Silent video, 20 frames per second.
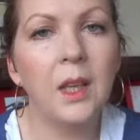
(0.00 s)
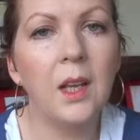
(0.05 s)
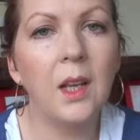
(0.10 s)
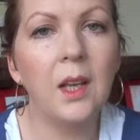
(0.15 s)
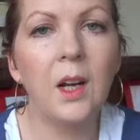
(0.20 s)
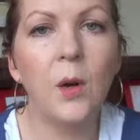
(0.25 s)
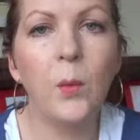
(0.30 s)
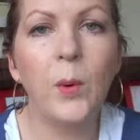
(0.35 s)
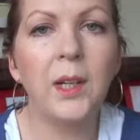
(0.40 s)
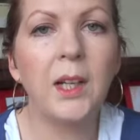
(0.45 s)

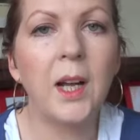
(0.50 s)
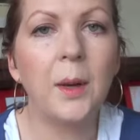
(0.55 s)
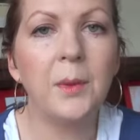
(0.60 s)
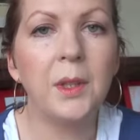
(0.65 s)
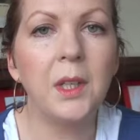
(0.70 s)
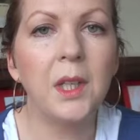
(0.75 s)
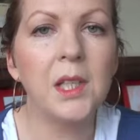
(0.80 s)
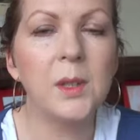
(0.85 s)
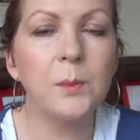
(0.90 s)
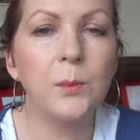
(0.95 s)
And I wake up
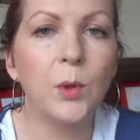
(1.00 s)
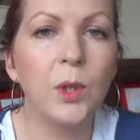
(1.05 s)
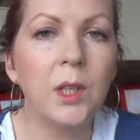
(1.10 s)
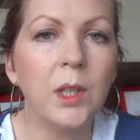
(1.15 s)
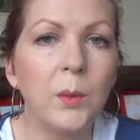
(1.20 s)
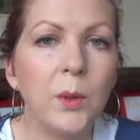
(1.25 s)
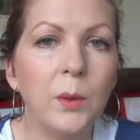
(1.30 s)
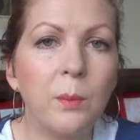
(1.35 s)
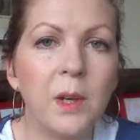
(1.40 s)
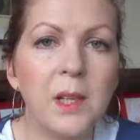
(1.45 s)
the next
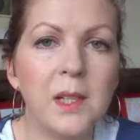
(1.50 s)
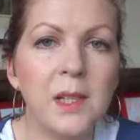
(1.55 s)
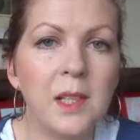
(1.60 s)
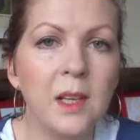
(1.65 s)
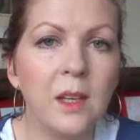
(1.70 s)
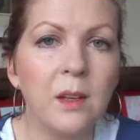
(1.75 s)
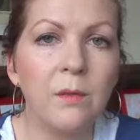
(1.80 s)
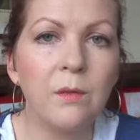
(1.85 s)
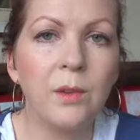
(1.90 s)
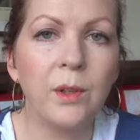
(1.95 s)
morning with my
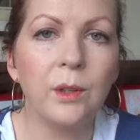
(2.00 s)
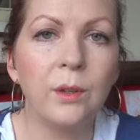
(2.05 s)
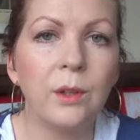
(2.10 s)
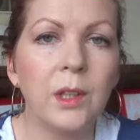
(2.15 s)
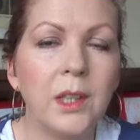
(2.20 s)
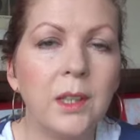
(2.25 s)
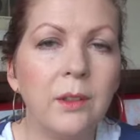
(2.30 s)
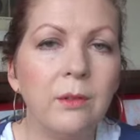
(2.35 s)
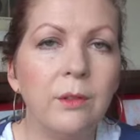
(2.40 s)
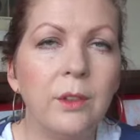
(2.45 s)
skin
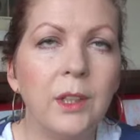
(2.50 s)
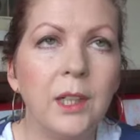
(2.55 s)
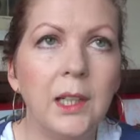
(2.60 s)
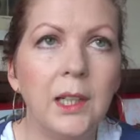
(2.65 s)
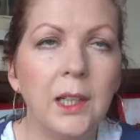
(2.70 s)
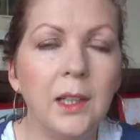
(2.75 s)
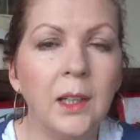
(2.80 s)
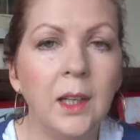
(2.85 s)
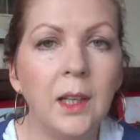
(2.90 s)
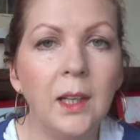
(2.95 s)
feeling
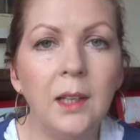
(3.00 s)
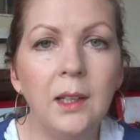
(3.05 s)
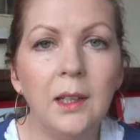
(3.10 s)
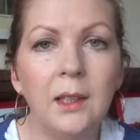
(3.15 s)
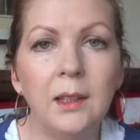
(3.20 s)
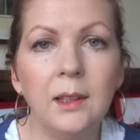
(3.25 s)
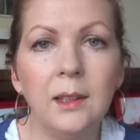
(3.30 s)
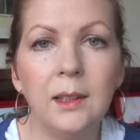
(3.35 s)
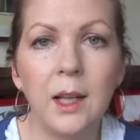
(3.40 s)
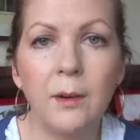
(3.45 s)
really
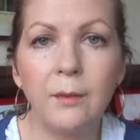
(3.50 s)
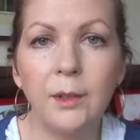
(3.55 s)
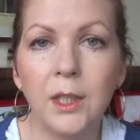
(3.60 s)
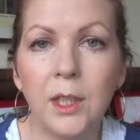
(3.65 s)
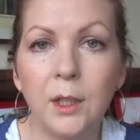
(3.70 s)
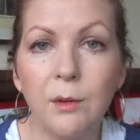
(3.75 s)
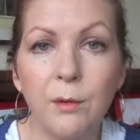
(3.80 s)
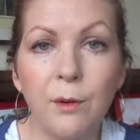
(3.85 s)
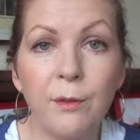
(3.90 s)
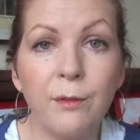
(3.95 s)

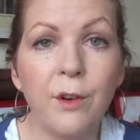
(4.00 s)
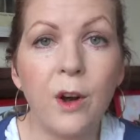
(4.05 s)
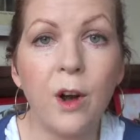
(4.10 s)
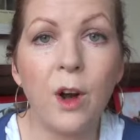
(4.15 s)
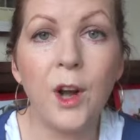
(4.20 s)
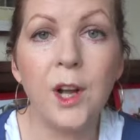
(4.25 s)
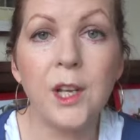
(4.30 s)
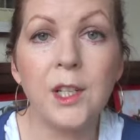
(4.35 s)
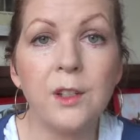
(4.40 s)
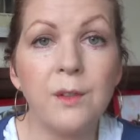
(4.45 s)
lovely and
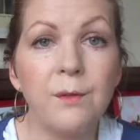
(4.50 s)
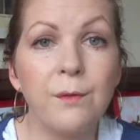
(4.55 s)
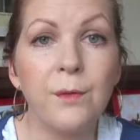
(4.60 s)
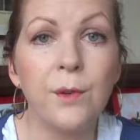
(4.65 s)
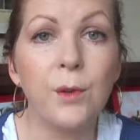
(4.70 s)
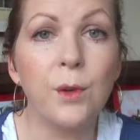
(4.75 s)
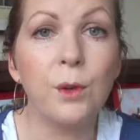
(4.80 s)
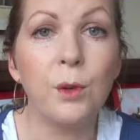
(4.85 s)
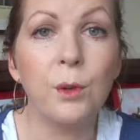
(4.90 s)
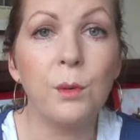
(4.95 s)
refined and
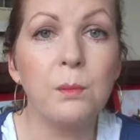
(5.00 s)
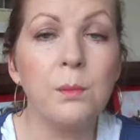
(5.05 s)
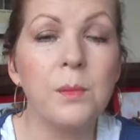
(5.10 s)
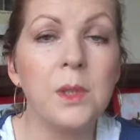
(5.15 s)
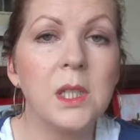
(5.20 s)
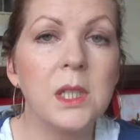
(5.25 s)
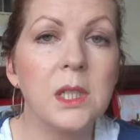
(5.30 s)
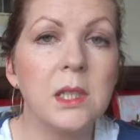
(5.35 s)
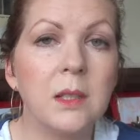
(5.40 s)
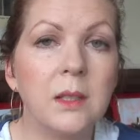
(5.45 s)

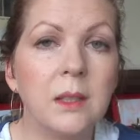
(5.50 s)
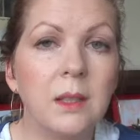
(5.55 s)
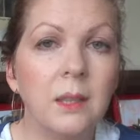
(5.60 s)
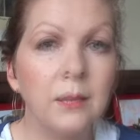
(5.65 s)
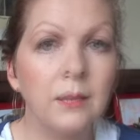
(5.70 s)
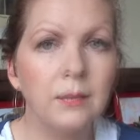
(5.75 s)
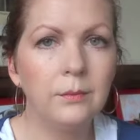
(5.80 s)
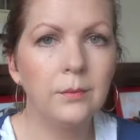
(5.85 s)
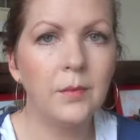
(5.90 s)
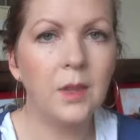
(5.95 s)
firmed, and
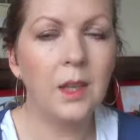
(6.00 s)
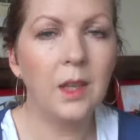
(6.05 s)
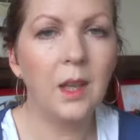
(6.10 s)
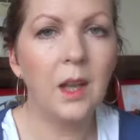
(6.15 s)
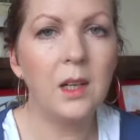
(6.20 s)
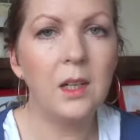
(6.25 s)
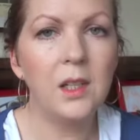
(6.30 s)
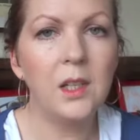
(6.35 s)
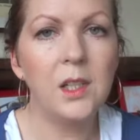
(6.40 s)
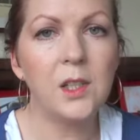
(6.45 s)

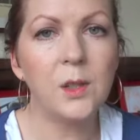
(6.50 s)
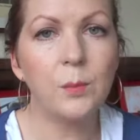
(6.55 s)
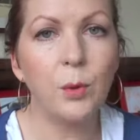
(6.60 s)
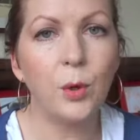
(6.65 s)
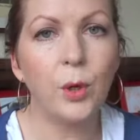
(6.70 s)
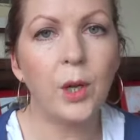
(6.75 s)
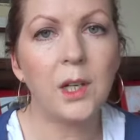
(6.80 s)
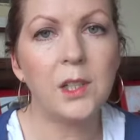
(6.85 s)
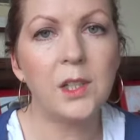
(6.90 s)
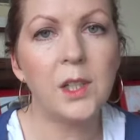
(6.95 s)
it is a
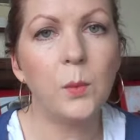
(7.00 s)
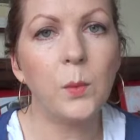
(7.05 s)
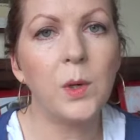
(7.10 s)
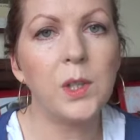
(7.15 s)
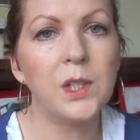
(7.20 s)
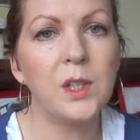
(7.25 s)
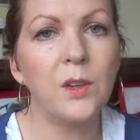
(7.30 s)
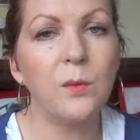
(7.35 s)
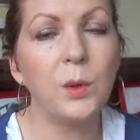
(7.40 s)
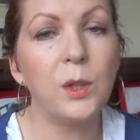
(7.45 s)
product that
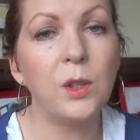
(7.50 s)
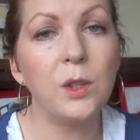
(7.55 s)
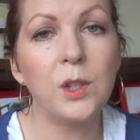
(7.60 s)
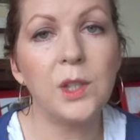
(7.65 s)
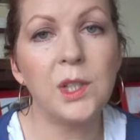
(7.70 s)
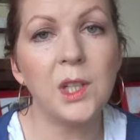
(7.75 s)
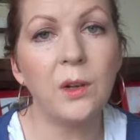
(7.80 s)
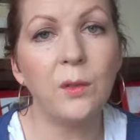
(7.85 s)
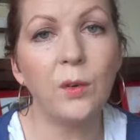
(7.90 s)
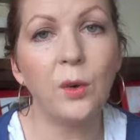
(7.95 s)
once you've been
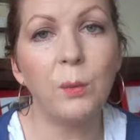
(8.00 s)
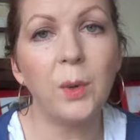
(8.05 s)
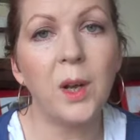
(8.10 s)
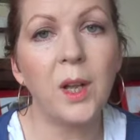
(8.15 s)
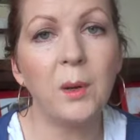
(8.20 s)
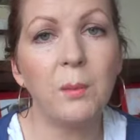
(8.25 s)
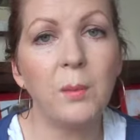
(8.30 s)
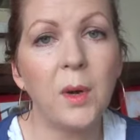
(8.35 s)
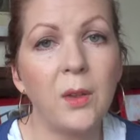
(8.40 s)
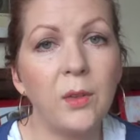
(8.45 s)
using it for
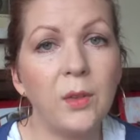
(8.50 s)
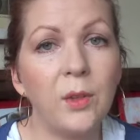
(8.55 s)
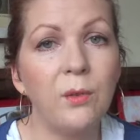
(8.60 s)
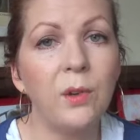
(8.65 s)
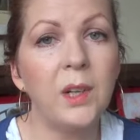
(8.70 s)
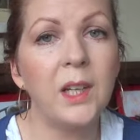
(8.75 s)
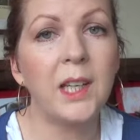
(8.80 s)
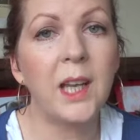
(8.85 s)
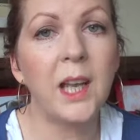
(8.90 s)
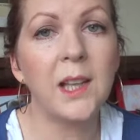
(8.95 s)
about a month, you
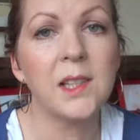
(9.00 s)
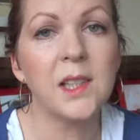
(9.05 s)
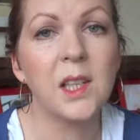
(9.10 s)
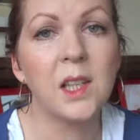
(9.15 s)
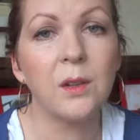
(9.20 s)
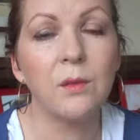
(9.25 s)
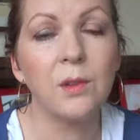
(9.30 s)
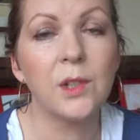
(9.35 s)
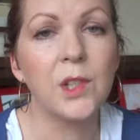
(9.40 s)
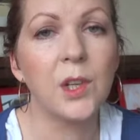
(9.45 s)
really can
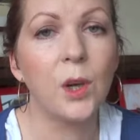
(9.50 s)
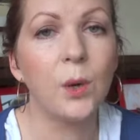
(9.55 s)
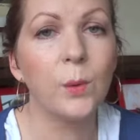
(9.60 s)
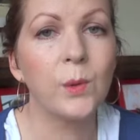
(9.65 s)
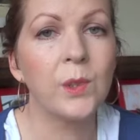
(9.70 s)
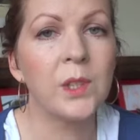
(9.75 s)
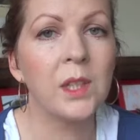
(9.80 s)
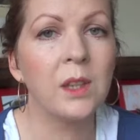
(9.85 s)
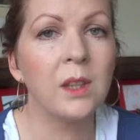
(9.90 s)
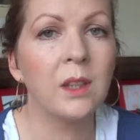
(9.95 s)
see the
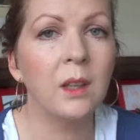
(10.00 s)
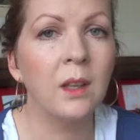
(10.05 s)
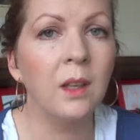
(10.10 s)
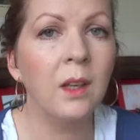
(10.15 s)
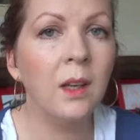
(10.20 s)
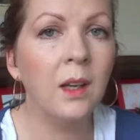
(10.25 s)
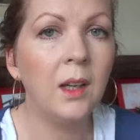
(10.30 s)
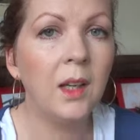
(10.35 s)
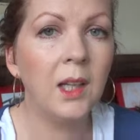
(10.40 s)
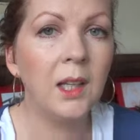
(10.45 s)
results in
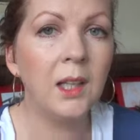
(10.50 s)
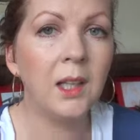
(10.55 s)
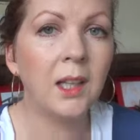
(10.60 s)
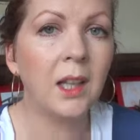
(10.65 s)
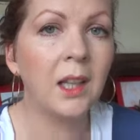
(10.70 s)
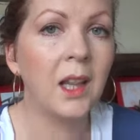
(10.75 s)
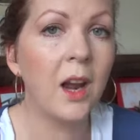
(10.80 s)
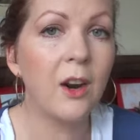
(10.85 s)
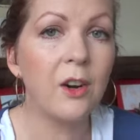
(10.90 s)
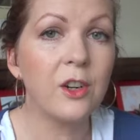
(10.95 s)
the
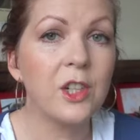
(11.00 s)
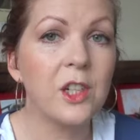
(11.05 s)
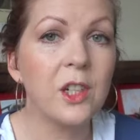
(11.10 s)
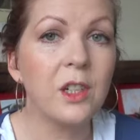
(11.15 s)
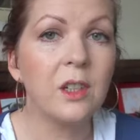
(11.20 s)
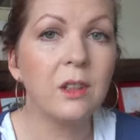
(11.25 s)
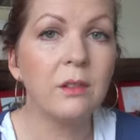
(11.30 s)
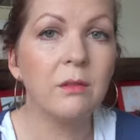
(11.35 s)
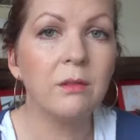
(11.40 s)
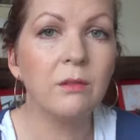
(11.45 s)

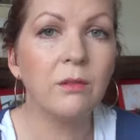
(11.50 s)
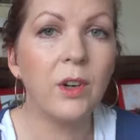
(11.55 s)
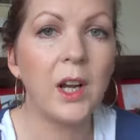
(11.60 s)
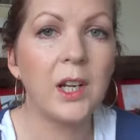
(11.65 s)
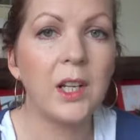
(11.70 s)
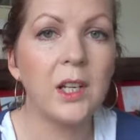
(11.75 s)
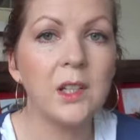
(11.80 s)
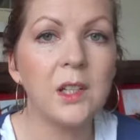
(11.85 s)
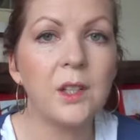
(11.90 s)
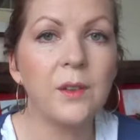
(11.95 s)
clarity and
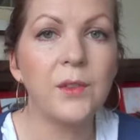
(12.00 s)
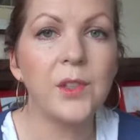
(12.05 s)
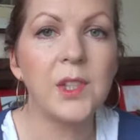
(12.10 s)
radiance of